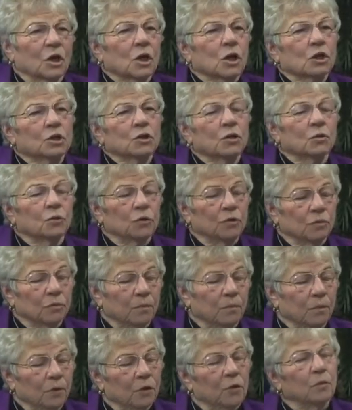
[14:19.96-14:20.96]
So
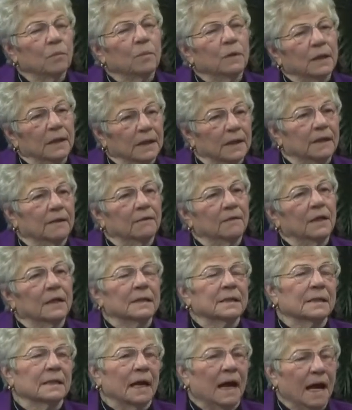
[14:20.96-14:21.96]
you believe
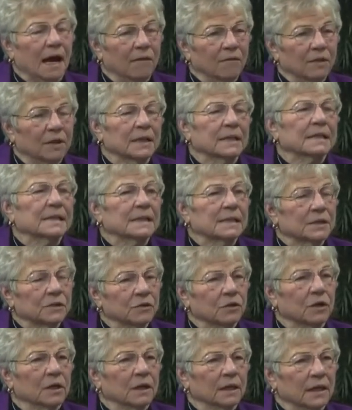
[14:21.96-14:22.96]
that having the
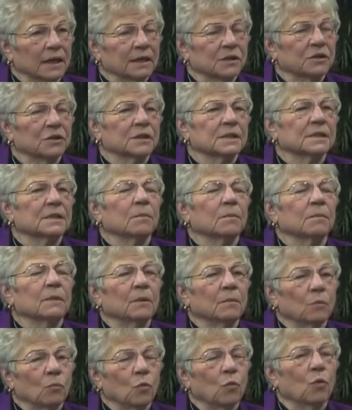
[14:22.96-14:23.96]
district elections, there'll
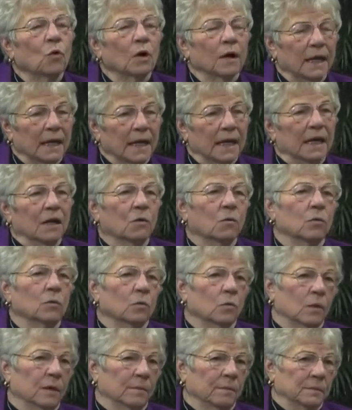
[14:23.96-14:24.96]
be more
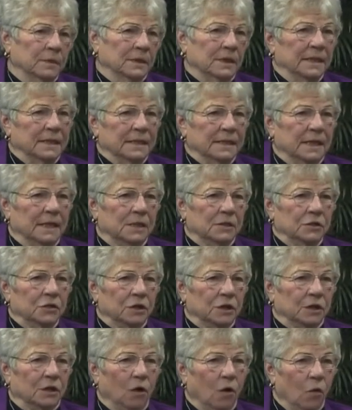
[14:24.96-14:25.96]
equal
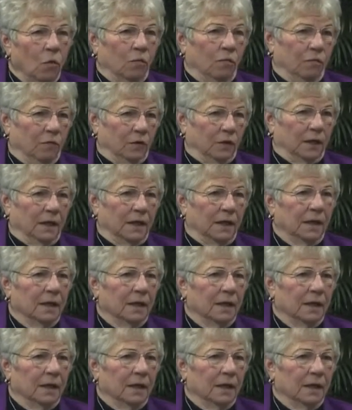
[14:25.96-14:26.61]
representation, hopefully.